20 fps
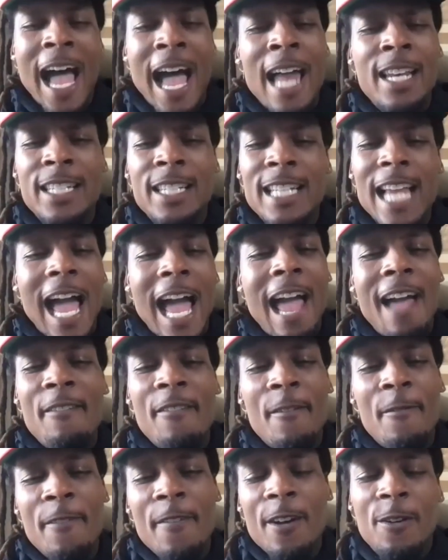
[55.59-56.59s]
honestly, I
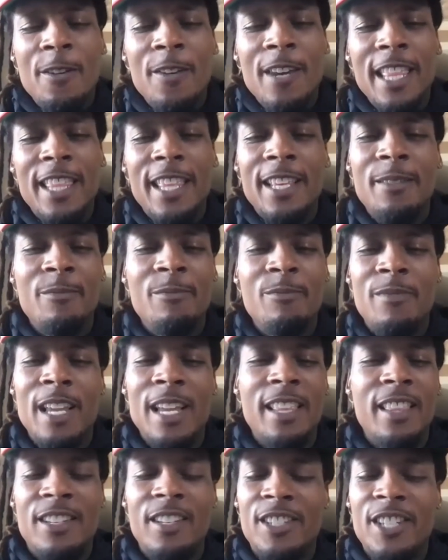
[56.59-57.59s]
haven't felt nothing,
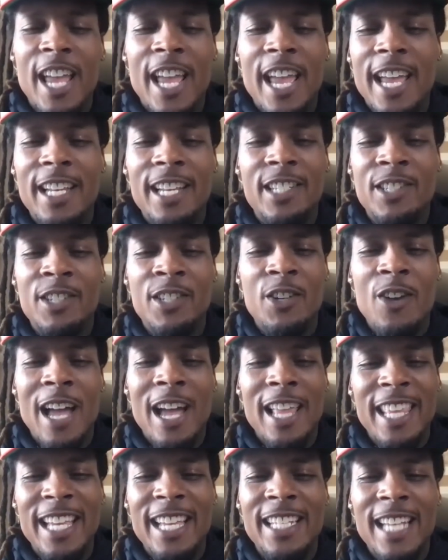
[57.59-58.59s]
nothing changed. You know,
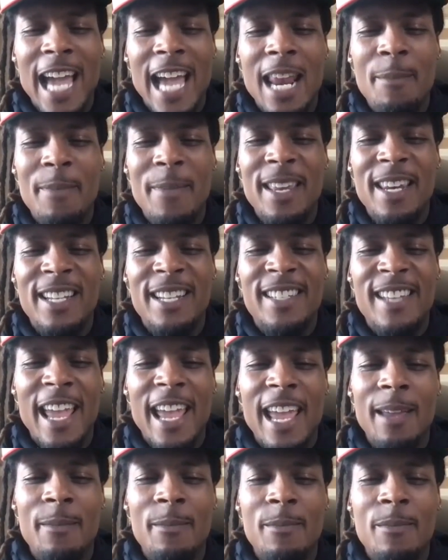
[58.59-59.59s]
I think it's kind of been the
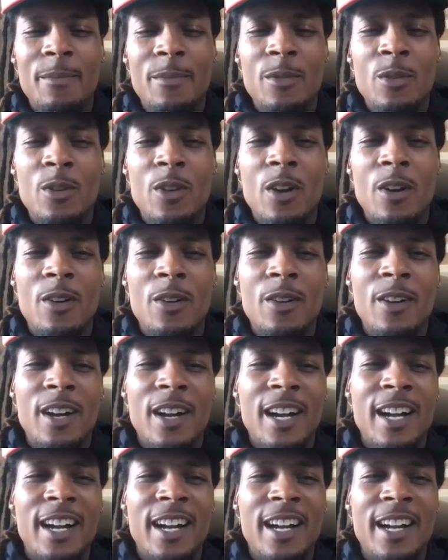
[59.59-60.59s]
same. You know,
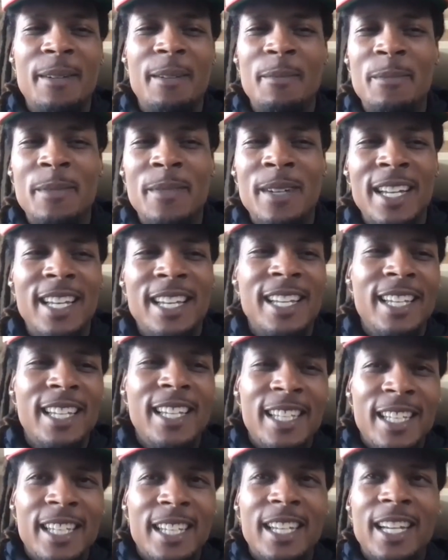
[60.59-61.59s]
um,
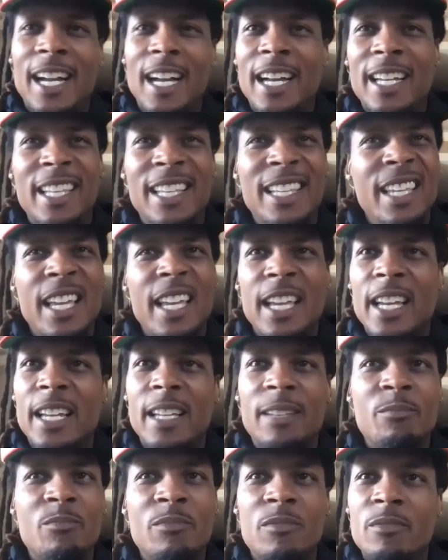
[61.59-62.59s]
uh,
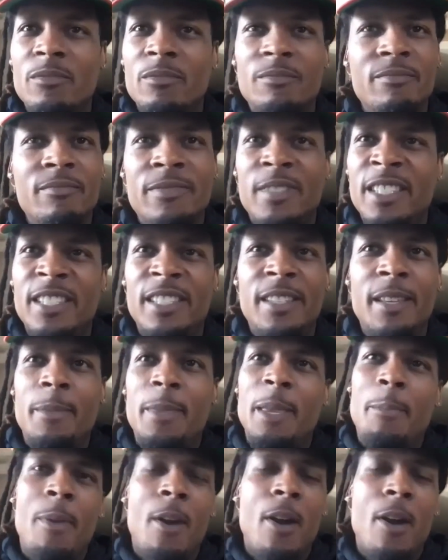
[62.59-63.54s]
yeah, the the